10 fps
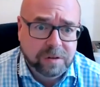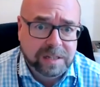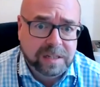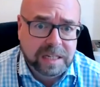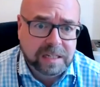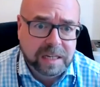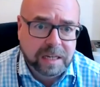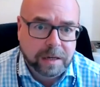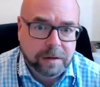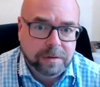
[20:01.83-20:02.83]
and
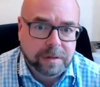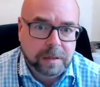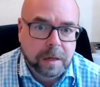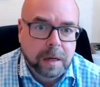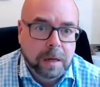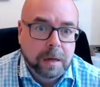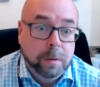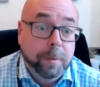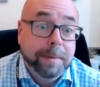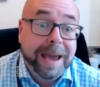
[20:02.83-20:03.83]
CCQs,
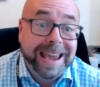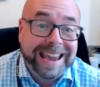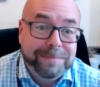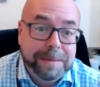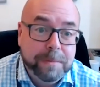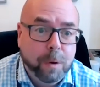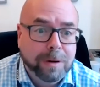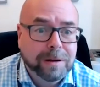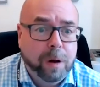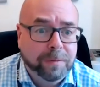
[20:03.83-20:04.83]
we may be more
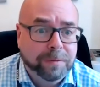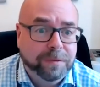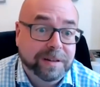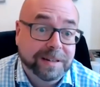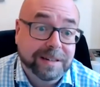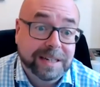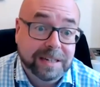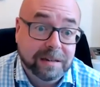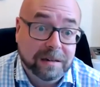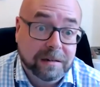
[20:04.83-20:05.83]
confident
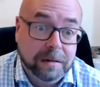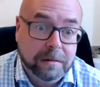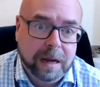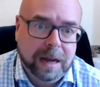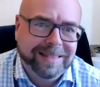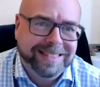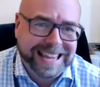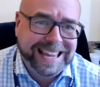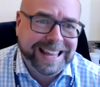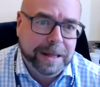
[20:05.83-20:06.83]
in
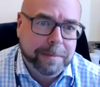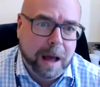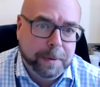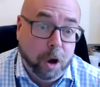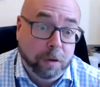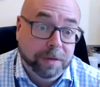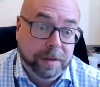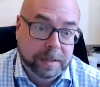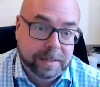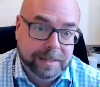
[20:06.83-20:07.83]
thinking them up on
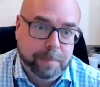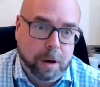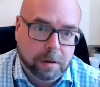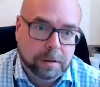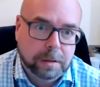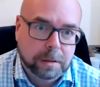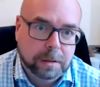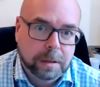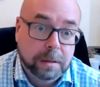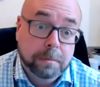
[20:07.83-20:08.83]
the spot,
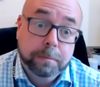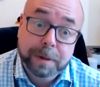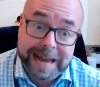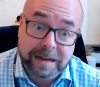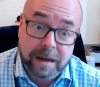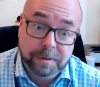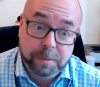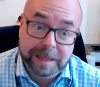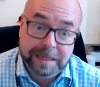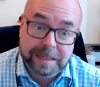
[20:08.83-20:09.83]
but that comes
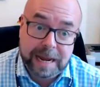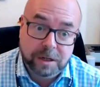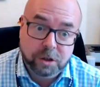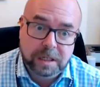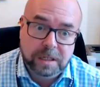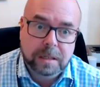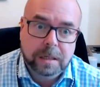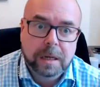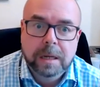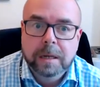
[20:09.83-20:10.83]
with its dangers.
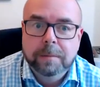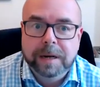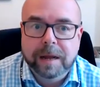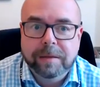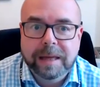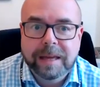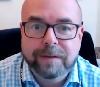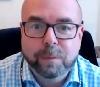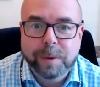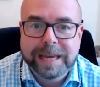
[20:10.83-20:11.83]
But I think
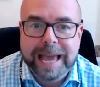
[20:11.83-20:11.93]
if we